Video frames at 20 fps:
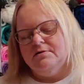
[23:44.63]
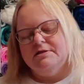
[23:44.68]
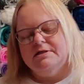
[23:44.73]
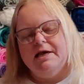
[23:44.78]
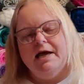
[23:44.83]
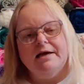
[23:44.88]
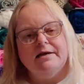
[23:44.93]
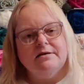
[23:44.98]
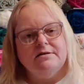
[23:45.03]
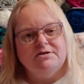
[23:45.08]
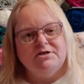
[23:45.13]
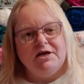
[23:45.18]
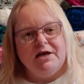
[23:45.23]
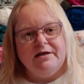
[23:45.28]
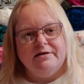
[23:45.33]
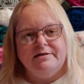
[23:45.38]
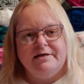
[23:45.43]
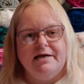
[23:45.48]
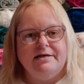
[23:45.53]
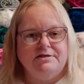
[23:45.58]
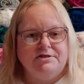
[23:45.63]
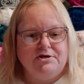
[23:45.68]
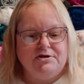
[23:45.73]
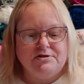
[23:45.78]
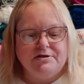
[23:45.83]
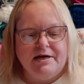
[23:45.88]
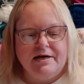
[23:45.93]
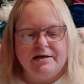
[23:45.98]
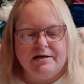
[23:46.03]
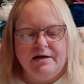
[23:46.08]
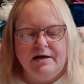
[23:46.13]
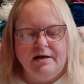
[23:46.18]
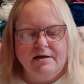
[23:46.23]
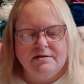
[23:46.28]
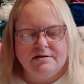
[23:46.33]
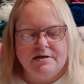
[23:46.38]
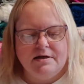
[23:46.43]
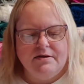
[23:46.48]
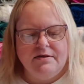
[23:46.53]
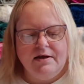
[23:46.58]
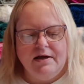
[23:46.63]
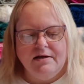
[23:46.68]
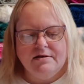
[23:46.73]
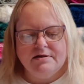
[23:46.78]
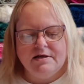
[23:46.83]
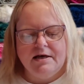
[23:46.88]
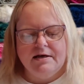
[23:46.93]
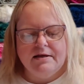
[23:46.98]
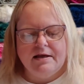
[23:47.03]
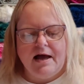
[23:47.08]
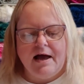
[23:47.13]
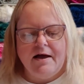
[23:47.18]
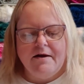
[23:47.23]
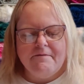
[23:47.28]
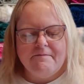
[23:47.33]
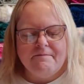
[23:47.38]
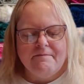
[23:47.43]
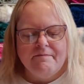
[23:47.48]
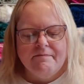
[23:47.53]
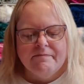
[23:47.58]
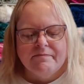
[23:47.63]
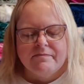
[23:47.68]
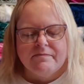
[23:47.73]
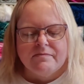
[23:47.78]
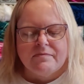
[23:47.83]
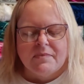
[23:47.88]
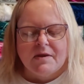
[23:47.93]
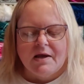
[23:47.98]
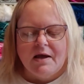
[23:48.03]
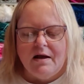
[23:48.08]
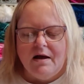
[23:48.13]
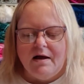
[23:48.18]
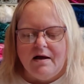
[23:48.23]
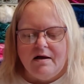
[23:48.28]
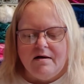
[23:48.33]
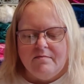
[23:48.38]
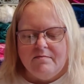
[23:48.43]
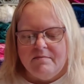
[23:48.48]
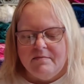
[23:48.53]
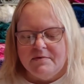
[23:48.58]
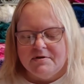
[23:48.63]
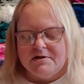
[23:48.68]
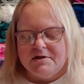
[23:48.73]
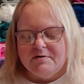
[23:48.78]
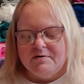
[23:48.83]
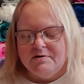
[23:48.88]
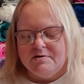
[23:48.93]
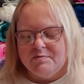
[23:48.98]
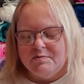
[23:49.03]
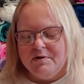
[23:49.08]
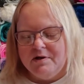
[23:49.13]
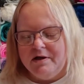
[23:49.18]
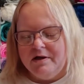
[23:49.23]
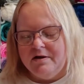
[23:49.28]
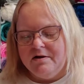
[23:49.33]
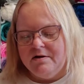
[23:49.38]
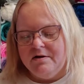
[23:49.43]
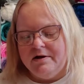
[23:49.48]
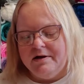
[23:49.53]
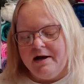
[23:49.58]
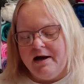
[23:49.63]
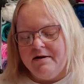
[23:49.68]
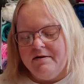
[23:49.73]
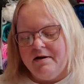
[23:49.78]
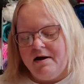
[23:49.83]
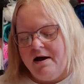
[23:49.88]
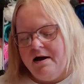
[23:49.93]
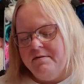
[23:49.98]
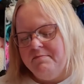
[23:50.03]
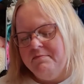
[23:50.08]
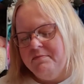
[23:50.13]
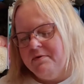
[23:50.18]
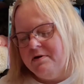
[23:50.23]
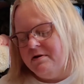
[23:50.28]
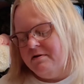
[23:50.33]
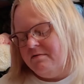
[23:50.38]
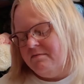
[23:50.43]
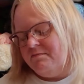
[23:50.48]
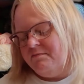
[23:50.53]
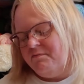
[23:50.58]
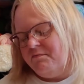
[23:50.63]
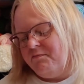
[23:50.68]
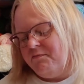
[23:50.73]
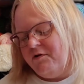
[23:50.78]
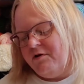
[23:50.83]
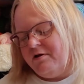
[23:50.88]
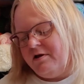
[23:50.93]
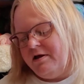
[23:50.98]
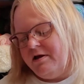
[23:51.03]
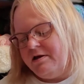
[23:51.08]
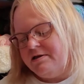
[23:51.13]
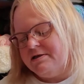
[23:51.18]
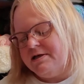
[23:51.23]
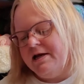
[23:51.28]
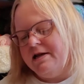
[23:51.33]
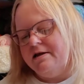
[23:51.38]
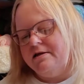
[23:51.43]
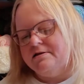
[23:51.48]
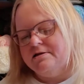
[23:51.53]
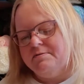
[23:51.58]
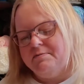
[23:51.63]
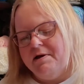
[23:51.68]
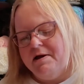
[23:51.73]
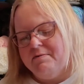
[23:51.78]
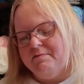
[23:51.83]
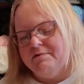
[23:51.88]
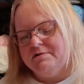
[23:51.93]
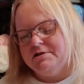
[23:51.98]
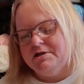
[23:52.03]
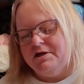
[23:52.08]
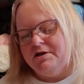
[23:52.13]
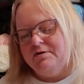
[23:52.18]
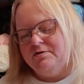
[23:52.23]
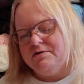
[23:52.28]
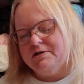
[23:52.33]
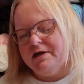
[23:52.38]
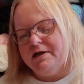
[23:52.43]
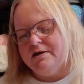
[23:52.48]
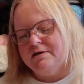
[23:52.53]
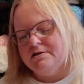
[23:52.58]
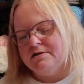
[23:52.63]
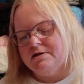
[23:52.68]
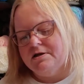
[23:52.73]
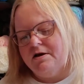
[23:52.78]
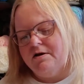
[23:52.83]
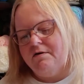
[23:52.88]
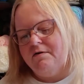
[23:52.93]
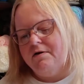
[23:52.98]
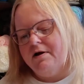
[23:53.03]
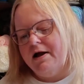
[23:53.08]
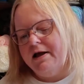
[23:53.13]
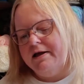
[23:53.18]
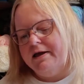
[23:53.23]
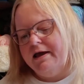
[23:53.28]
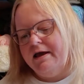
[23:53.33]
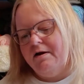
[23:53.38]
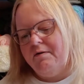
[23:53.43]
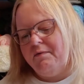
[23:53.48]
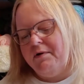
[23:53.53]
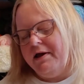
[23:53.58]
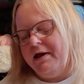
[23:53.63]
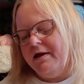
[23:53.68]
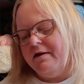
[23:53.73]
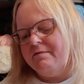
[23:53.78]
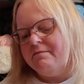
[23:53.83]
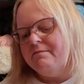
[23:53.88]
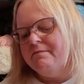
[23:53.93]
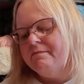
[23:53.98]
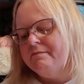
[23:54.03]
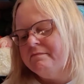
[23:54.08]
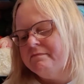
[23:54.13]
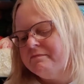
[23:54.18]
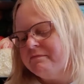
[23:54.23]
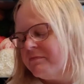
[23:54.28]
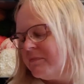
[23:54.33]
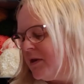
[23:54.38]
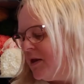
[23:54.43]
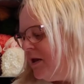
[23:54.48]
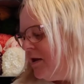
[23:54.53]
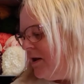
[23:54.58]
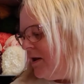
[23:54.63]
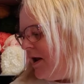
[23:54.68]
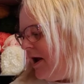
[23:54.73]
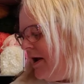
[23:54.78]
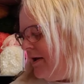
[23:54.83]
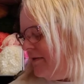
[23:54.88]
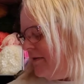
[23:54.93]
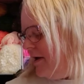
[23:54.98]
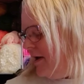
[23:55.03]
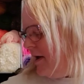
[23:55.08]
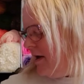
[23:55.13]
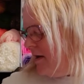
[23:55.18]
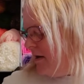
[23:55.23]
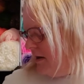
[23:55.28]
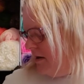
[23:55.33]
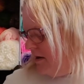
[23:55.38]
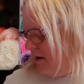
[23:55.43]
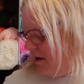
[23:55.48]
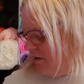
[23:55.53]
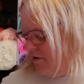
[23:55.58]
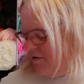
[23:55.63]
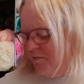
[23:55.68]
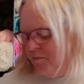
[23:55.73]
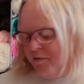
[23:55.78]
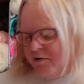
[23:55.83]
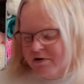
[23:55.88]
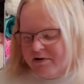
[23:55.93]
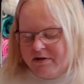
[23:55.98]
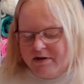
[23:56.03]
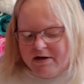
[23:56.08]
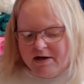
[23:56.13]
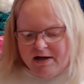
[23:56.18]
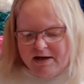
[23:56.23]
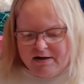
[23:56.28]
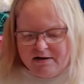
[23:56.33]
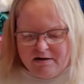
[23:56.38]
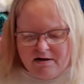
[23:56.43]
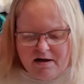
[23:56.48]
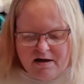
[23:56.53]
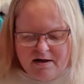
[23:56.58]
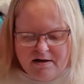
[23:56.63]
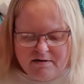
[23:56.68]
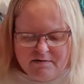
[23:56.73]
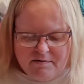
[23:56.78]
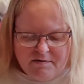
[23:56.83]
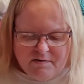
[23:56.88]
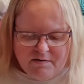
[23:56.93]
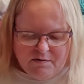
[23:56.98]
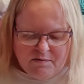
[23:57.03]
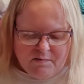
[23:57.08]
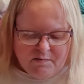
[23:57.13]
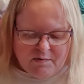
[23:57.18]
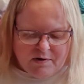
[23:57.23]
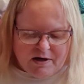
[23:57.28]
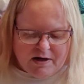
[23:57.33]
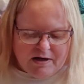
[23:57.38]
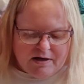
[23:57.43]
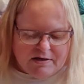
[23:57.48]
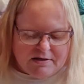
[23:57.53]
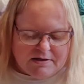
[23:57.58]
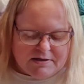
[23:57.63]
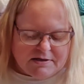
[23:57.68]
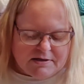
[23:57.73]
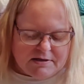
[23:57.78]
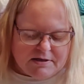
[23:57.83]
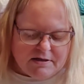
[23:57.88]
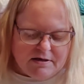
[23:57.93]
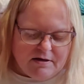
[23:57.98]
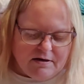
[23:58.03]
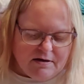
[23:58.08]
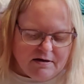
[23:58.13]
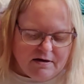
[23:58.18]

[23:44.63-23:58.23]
test your techniques and things like that. So it's really good. I'm really excited to be able to use it. So I can't wait. And then another book that I had got was